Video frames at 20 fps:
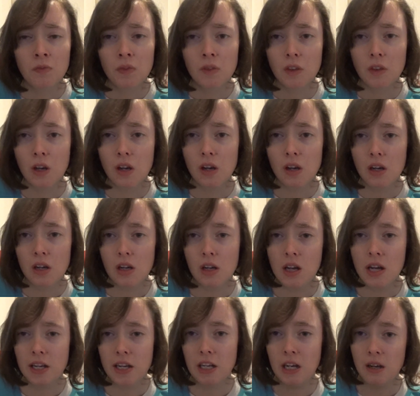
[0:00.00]
they
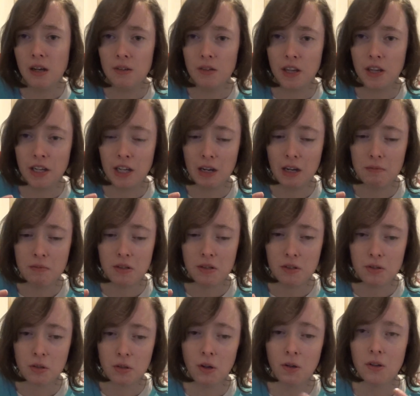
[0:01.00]
it kept, they
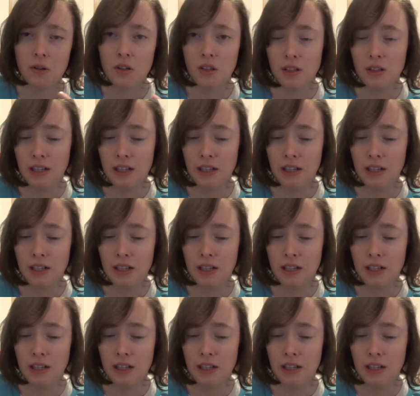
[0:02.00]
kept talking